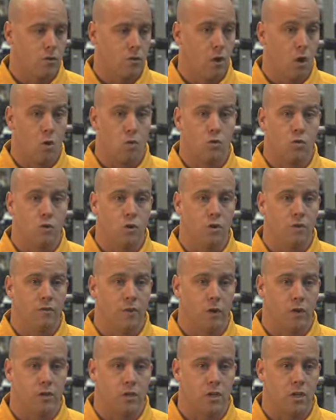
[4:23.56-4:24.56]
local
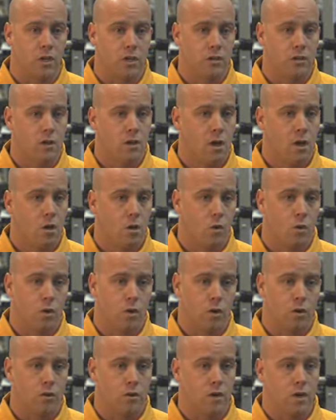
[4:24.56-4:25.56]
universities
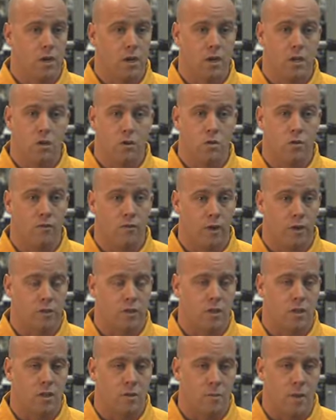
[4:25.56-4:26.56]
or any
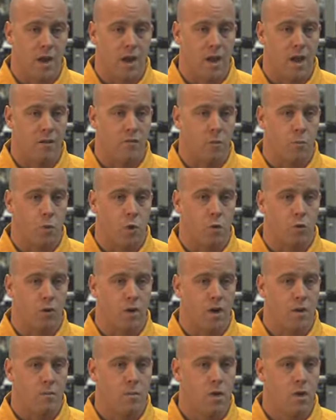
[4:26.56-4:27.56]
university that might have a
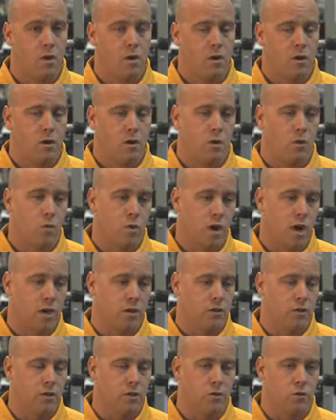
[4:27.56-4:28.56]
program. We
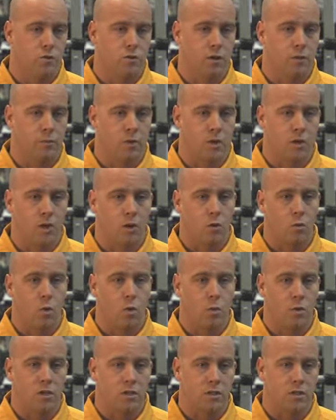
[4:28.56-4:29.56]
actually do something here
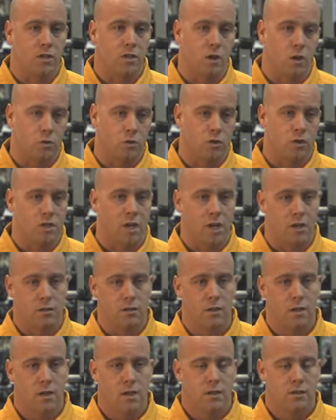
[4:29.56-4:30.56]
where we send coaches
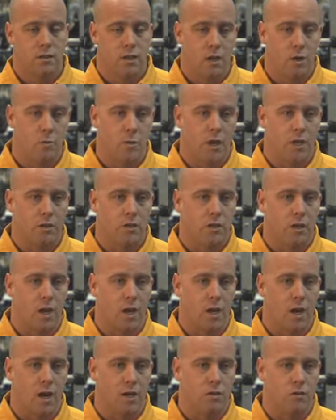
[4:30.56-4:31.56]
out to help
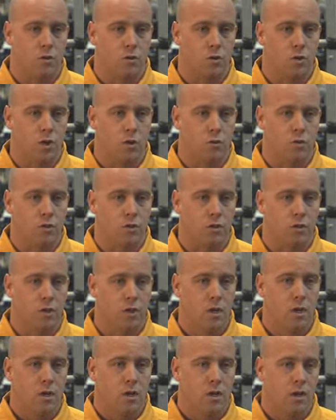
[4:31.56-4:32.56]
educate high school coaches.
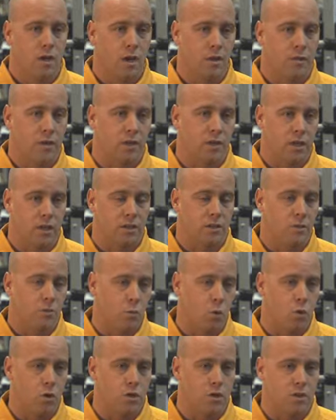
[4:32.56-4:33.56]
And I think that's
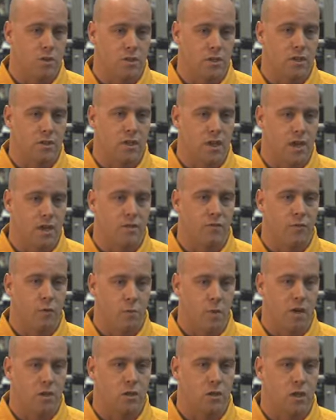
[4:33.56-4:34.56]
important, to seek that
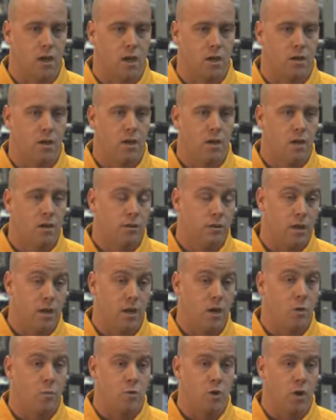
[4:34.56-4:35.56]
information out to
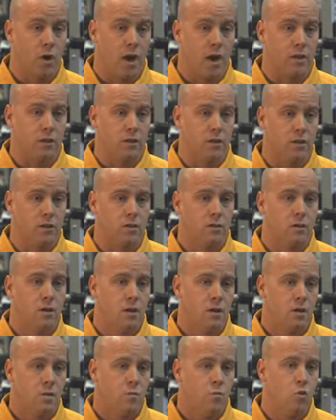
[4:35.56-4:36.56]
help your athletes
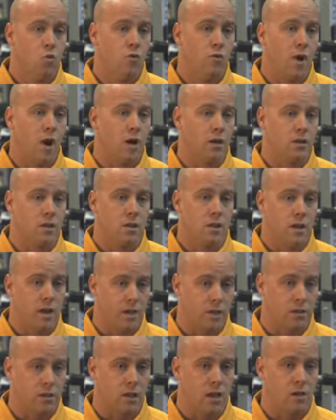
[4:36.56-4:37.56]
move on to the
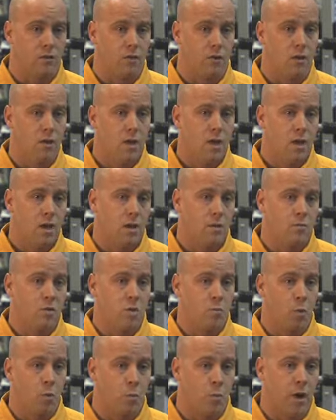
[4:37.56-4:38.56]
next level and
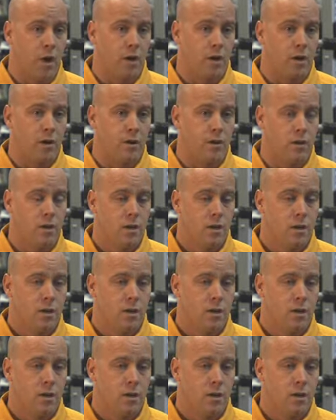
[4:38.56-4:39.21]
be prepared,